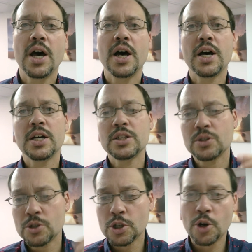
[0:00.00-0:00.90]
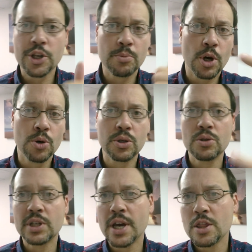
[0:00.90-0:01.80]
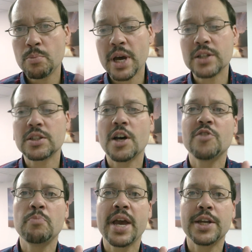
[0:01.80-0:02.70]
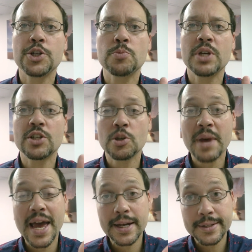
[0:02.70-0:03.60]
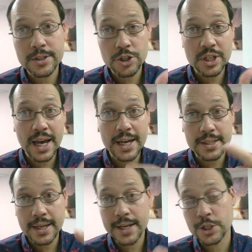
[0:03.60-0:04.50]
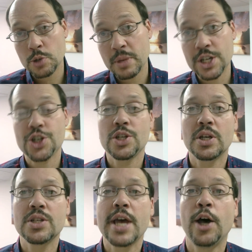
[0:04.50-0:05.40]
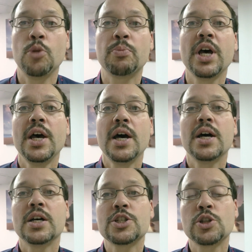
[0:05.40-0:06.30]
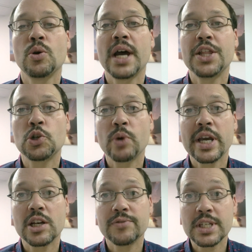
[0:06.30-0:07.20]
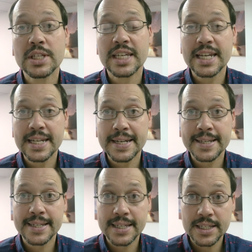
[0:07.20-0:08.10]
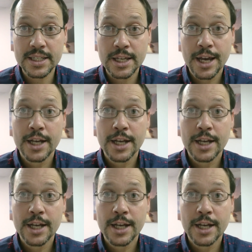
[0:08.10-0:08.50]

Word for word: Uh, so sodium, C O Q ten, the best of management. Some exercise, they actually mentioned, does help uh, slow down the rate of these kidney diseases.